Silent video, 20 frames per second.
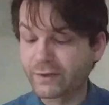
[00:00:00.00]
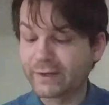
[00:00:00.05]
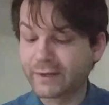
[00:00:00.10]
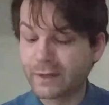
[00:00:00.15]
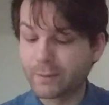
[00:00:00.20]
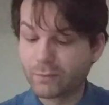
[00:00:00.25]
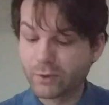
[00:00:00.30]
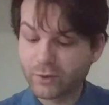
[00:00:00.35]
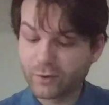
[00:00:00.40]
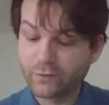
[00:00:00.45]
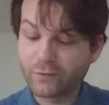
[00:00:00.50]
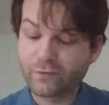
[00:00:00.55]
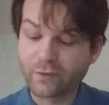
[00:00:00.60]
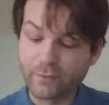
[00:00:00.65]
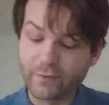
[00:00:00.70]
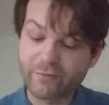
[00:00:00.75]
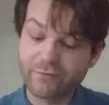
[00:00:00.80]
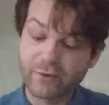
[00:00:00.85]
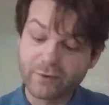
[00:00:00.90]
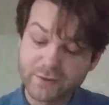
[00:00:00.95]
a model from
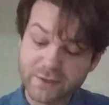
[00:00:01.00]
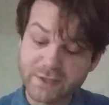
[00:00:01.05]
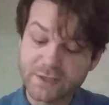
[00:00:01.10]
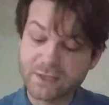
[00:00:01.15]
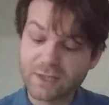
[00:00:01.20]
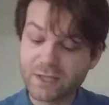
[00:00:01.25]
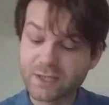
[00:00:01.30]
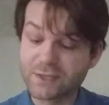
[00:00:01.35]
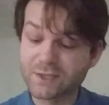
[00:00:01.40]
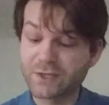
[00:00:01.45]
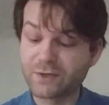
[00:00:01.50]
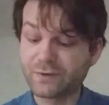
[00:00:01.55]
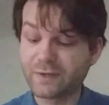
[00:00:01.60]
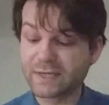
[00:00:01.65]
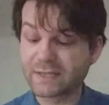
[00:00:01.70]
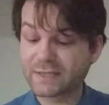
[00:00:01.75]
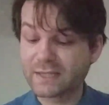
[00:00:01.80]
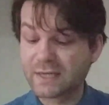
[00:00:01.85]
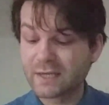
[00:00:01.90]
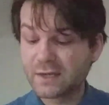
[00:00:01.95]
a Frozen Stars
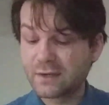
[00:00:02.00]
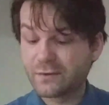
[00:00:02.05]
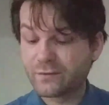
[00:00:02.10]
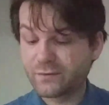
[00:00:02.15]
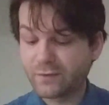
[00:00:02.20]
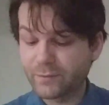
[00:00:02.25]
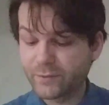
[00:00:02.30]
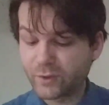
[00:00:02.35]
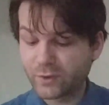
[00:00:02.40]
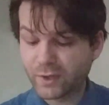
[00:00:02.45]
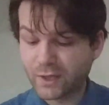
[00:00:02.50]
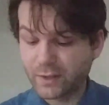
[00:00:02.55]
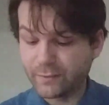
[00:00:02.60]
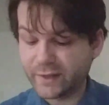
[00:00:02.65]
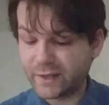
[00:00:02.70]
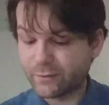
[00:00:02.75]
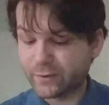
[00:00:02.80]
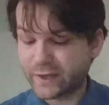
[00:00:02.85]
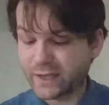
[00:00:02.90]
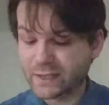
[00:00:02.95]
unit from your
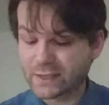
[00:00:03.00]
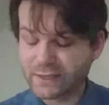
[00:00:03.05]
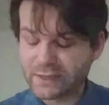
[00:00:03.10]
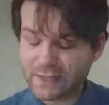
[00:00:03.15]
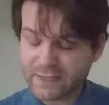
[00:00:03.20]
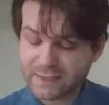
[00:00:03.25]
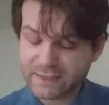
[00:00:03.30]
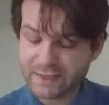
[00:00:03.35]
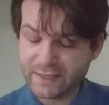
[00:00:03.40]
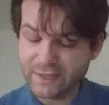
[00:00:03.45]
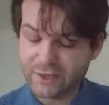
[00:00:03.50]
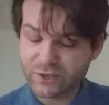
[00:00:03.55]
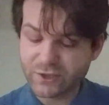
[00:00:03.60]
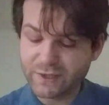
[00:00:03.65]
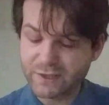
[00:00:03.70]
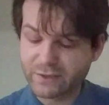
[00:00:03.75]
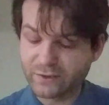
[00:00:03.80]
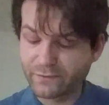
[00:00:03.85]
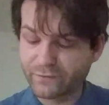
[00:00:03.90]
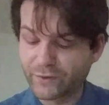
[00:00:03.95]
army within 6
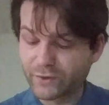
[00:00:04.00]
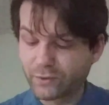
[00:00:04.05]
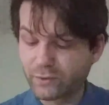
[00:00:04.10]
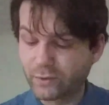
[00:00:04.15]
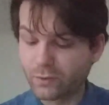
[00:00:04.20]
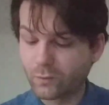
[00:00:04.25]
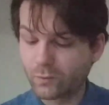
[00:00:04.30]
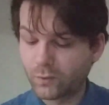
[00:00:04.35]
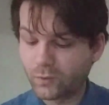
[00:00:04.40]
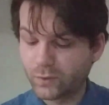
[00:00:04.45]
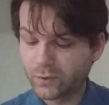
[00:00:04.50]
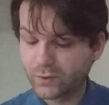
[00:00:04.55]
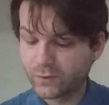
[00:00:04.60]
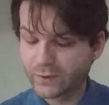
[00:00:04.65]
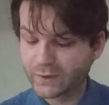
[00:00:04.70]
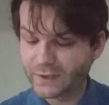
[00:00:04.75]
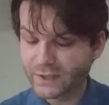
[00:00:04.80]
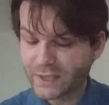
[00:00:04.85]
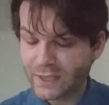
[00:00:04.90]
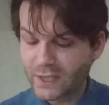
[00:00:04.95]
inches of your
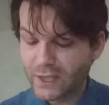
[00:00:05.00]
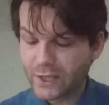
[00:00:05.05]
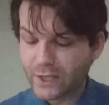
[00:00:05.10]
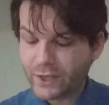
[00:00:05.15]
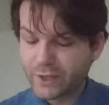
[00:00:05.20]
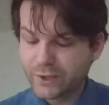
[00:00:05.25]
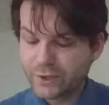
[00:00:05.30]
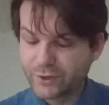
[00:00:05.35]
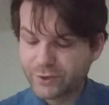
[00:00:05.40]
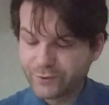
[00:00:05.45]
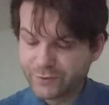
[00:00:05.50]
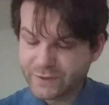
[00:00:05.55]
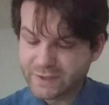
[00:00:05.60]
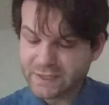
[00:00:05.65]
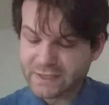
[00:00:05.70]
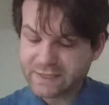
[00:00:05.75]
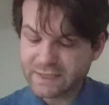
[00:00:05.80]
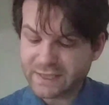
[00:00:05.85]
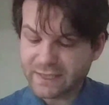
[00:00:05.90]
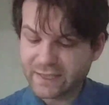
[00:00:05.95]
warlord
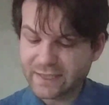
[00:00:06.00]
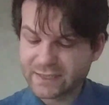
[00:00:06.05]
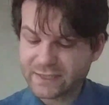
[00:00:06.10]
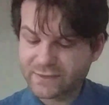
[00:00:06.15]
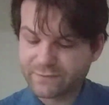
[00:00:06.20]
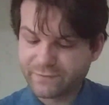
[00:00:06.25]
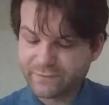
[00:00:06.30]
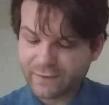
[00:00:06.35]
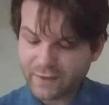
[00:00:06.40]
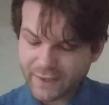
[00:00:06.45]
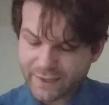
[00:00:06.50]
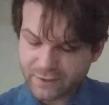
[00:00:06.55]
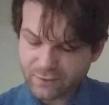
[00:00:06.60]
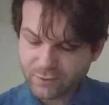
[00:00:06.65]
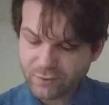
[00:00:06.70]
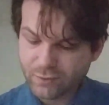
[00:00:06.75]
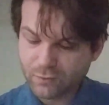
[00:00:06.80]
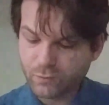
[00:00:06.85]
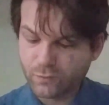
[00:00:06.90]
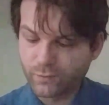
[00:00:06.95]
loses its
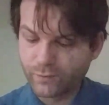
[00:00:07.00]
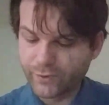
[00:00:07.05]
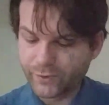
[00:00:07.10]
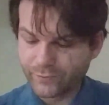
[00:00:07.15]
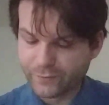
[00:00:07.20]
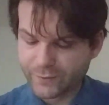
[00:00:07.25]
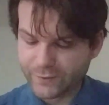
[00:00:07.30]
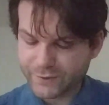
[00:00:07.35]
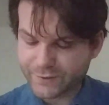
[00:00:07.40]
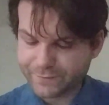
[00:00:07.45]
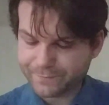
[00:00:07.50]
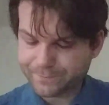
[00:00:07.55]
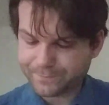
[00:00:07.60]
final wound.